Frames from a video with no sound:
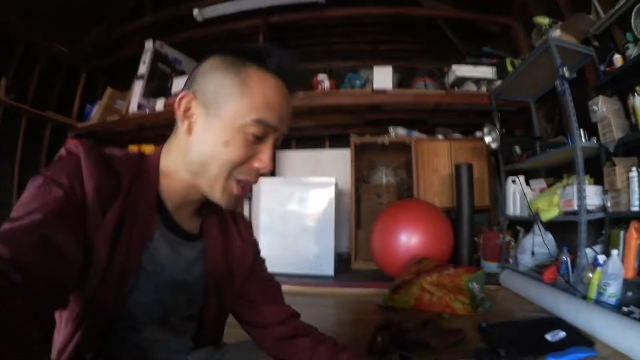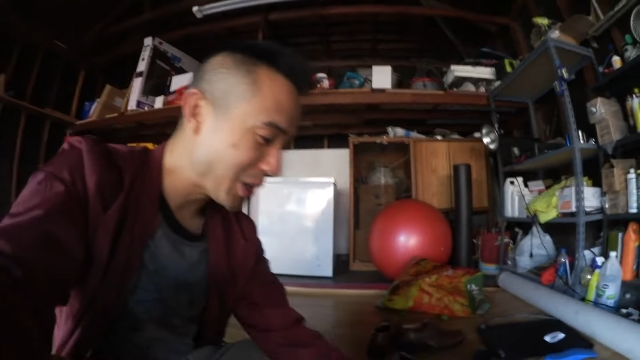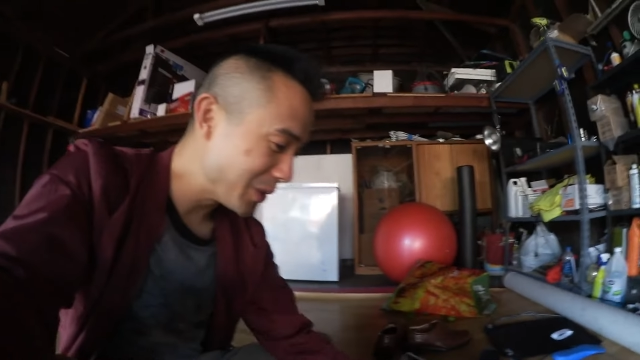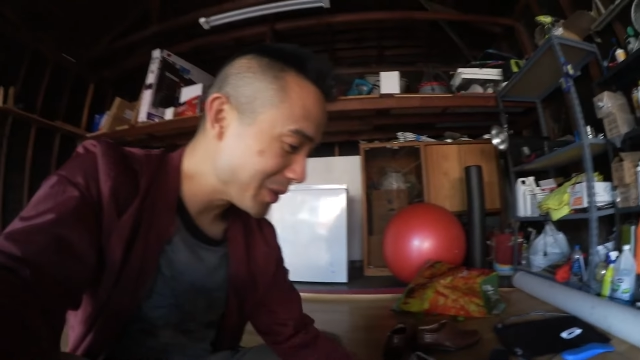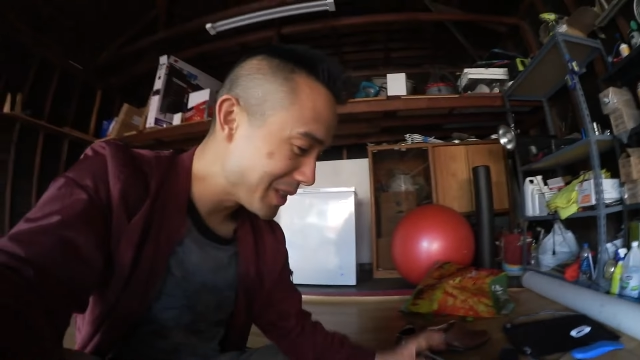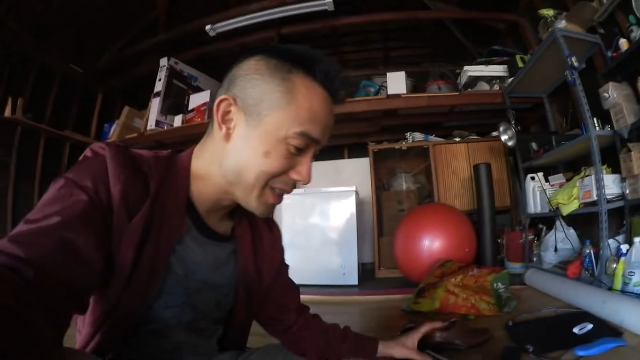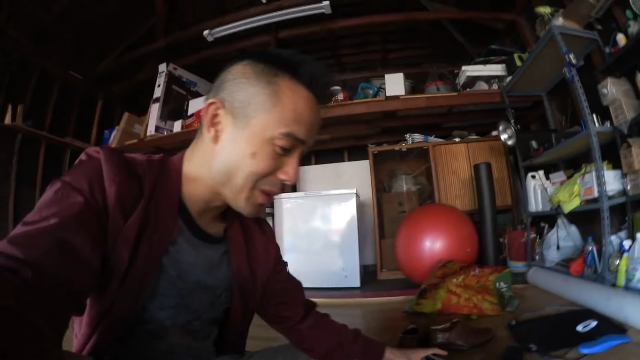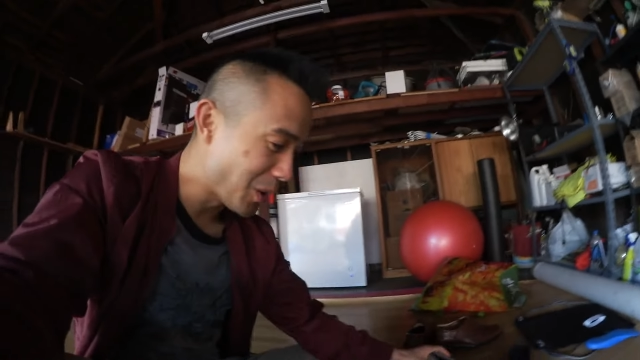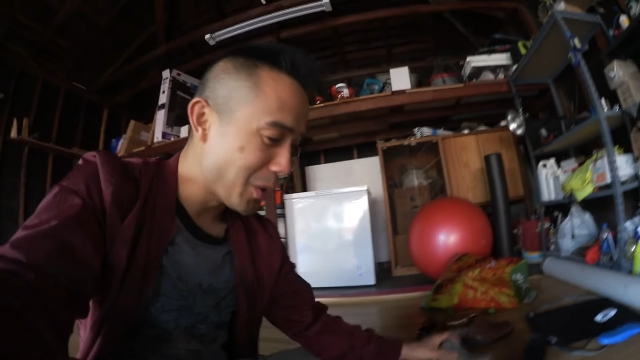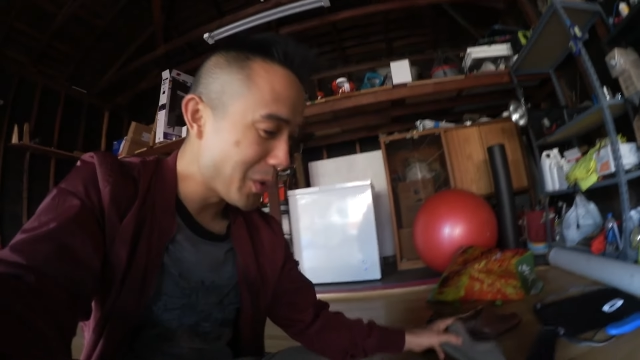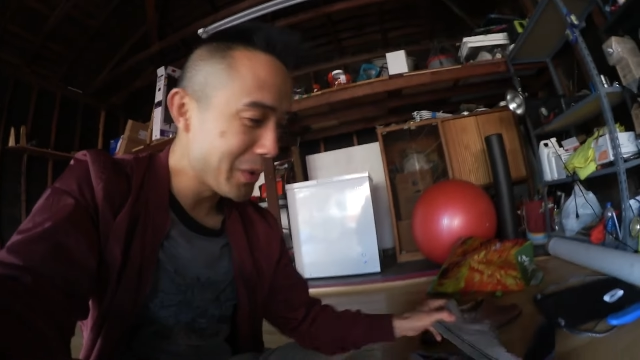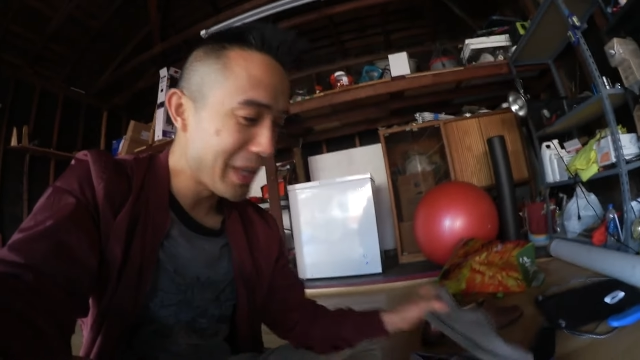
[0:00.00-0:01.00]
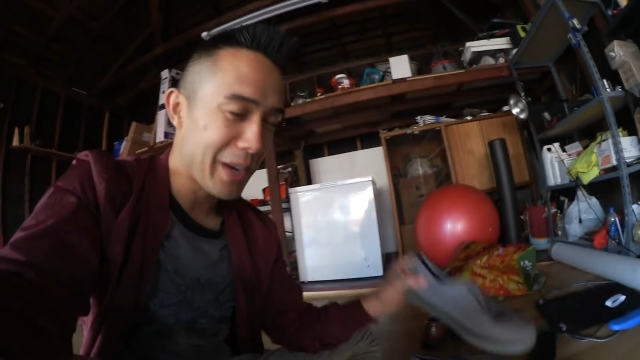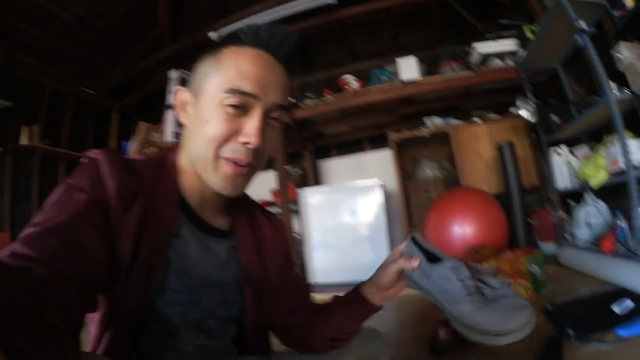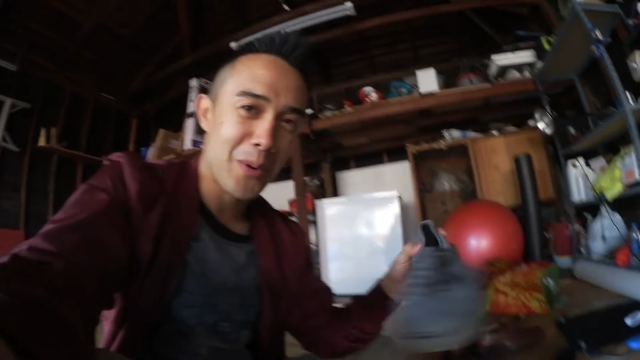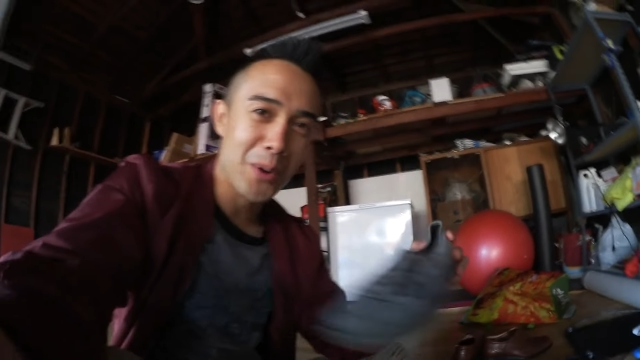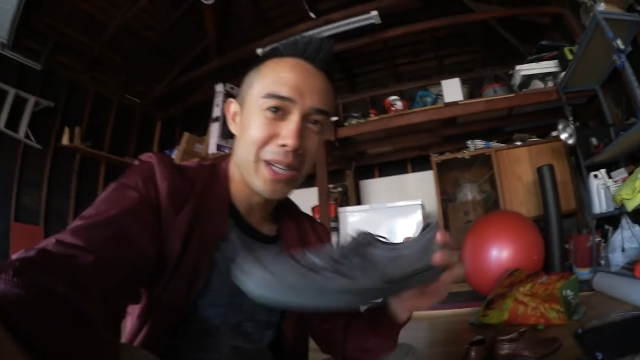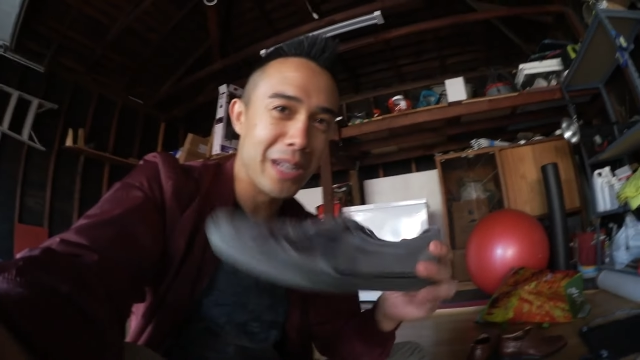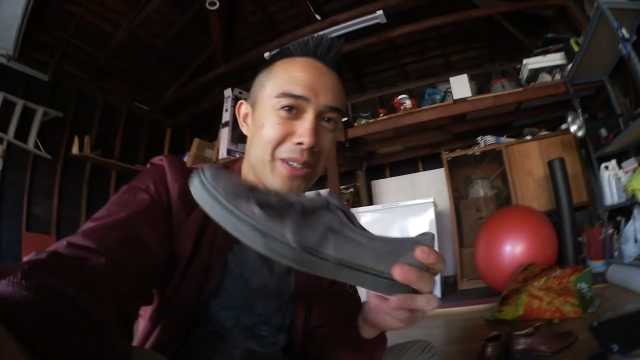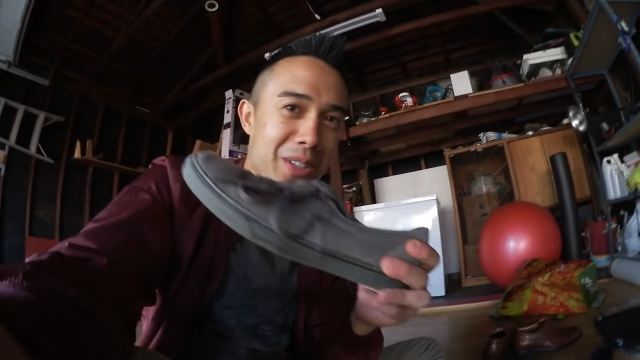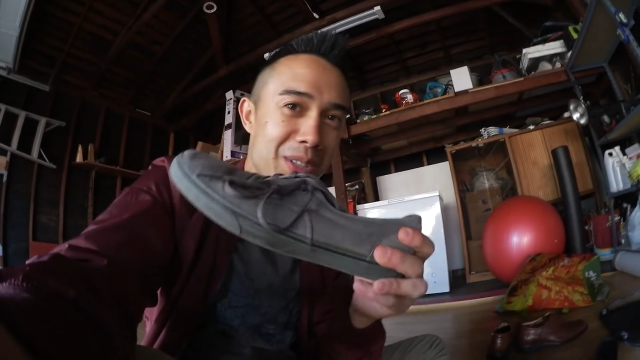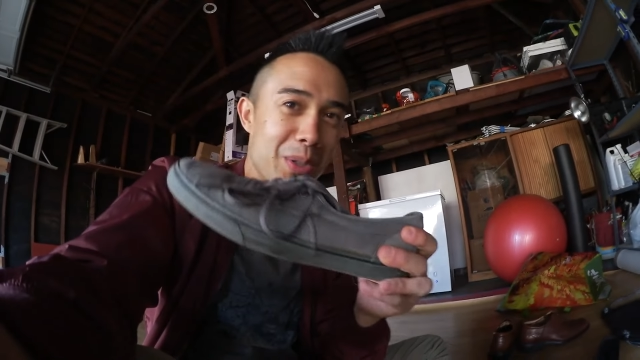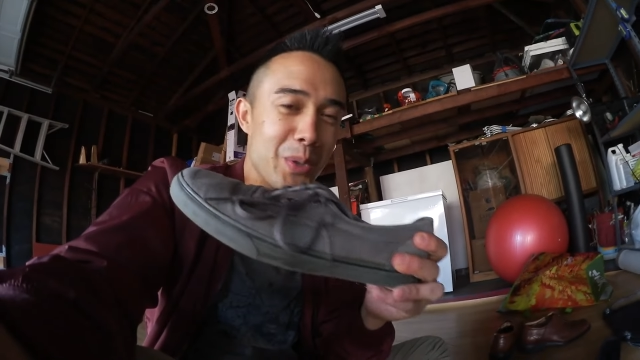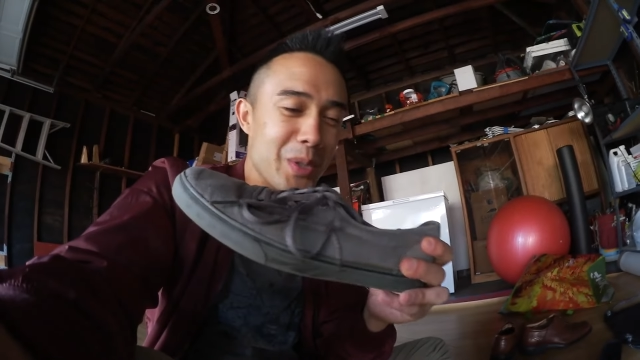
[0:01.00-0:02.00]
chose these old, like, worn out
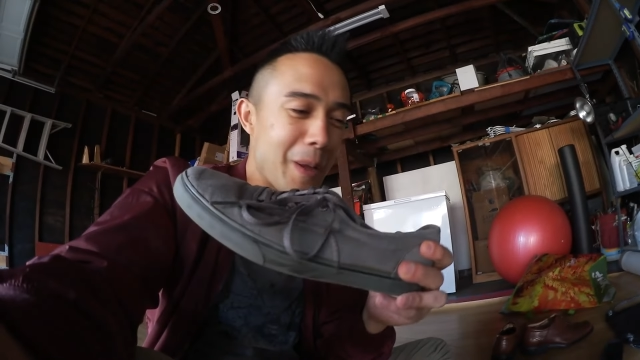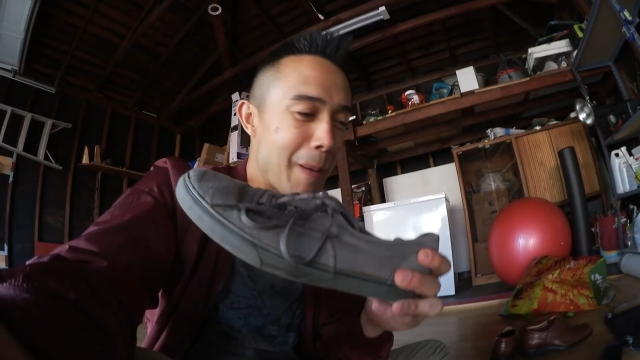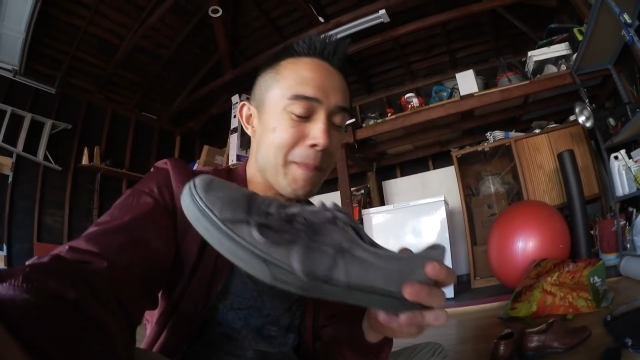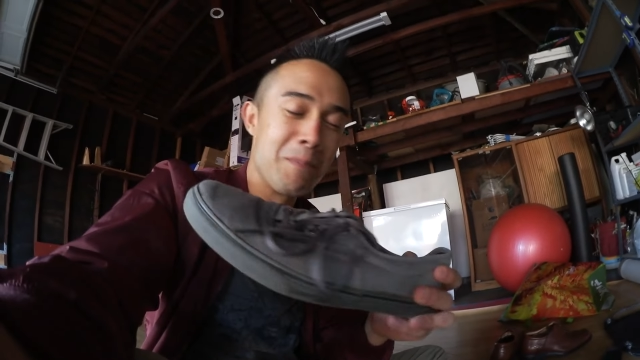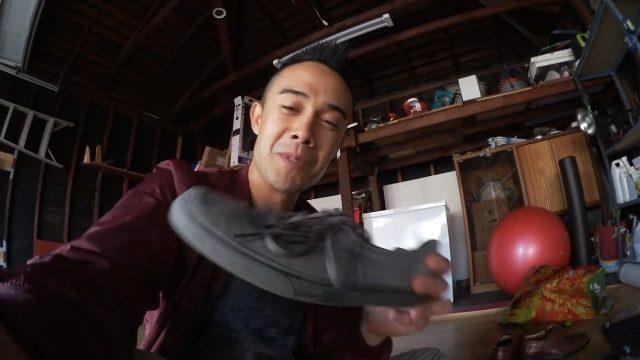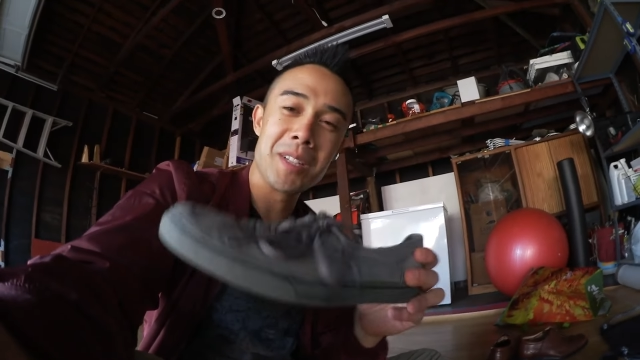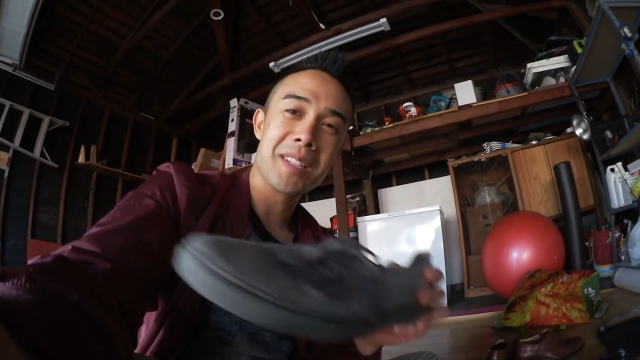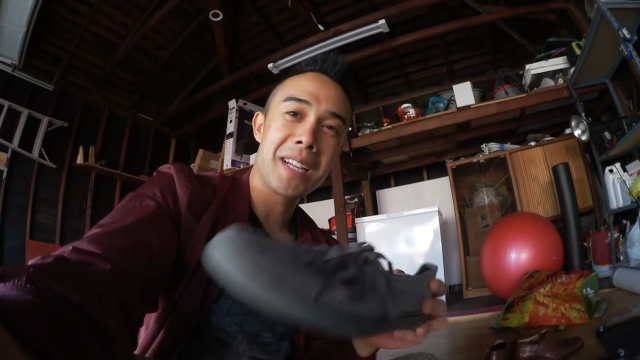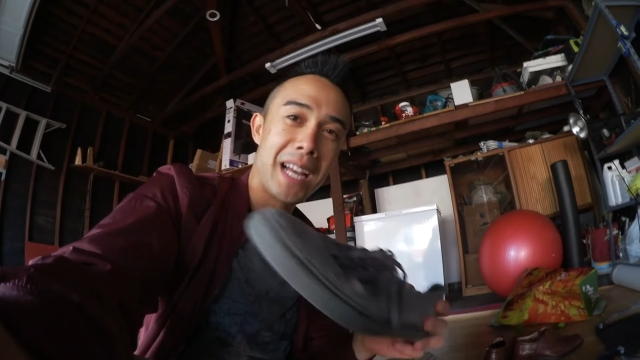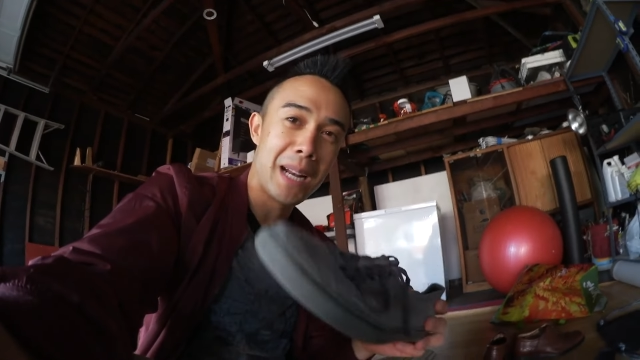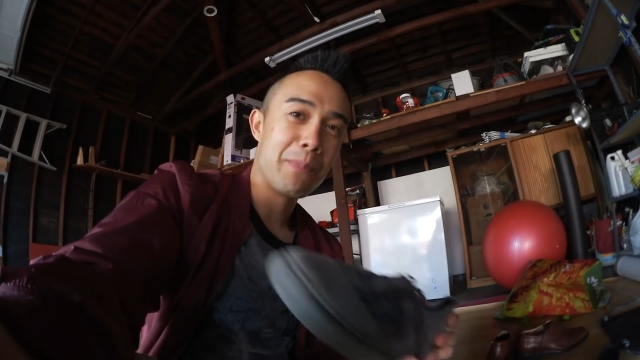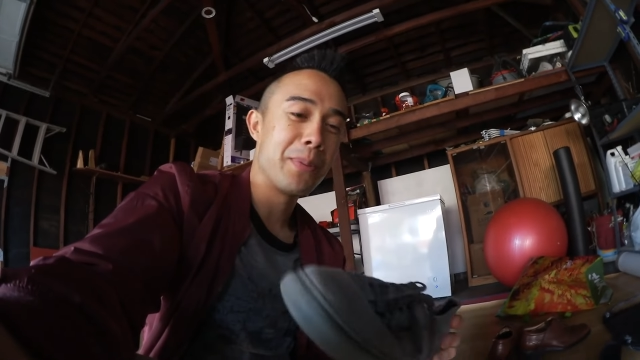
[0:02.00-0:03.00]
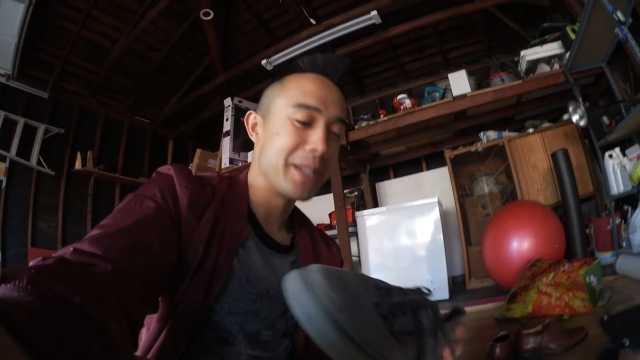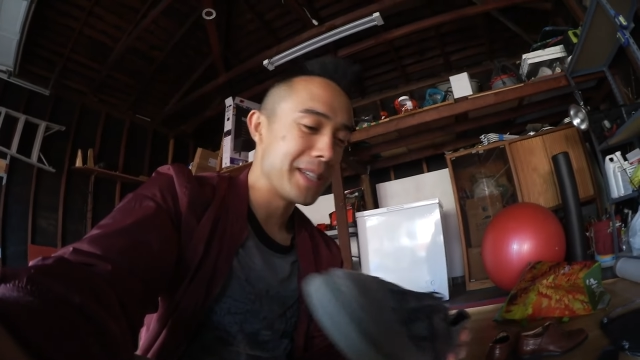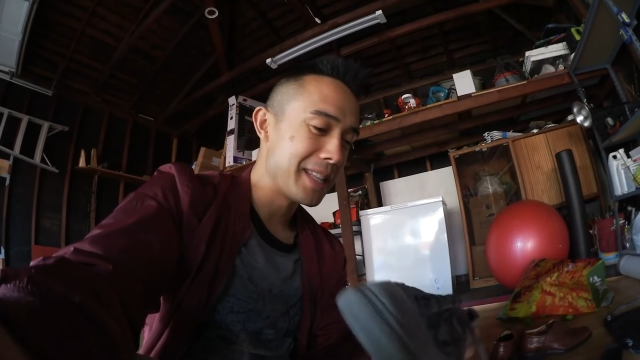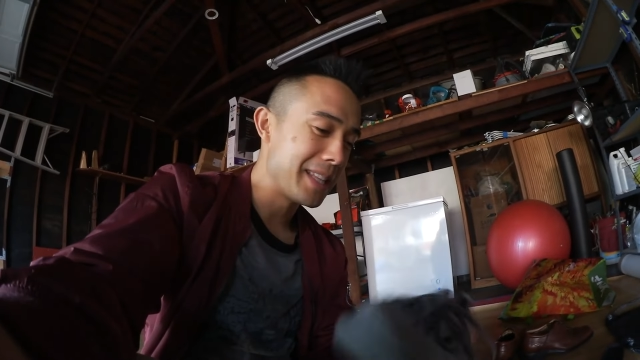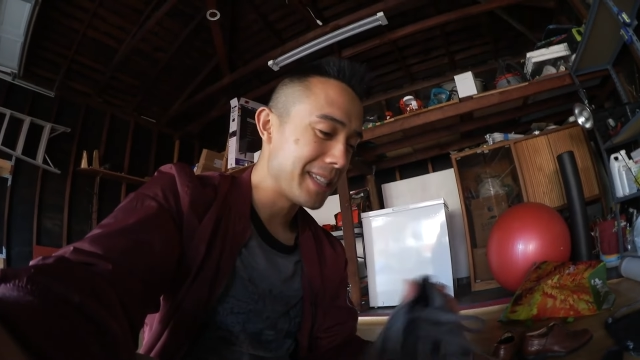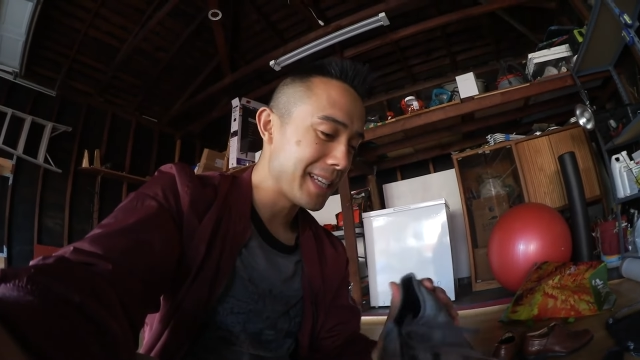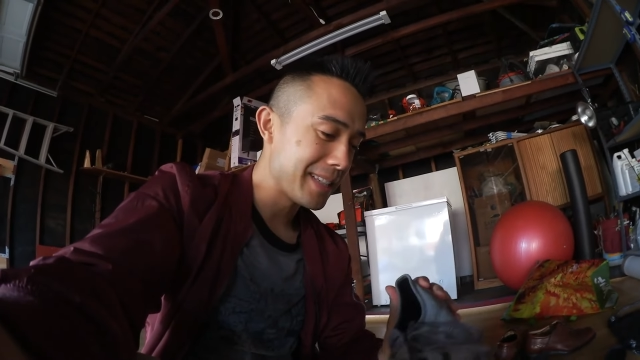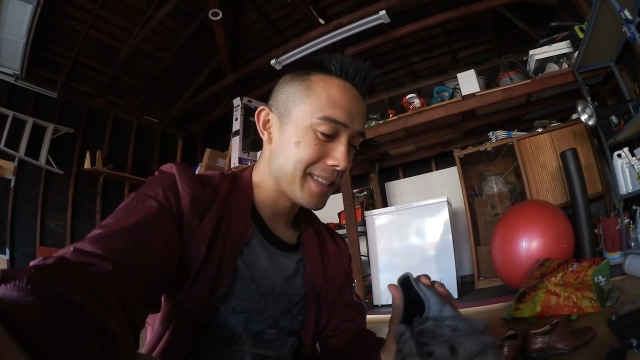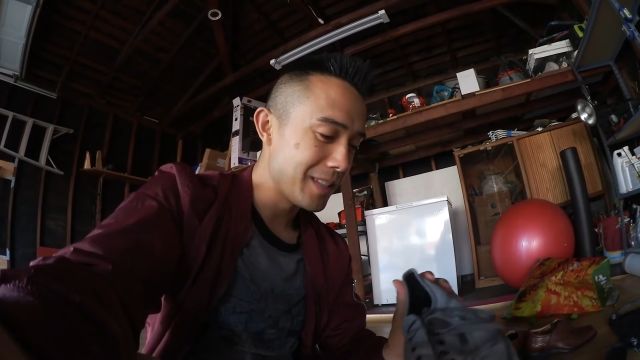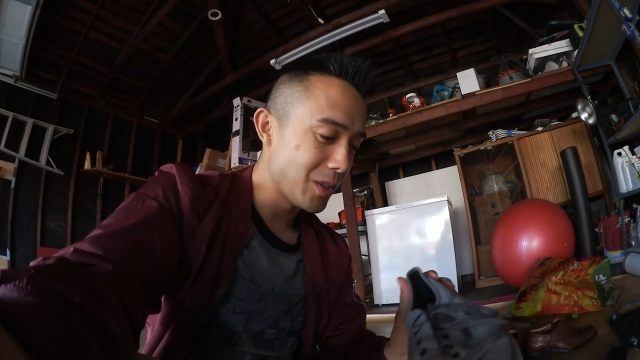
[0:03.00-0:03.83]
shoes just to kind of put it to the test.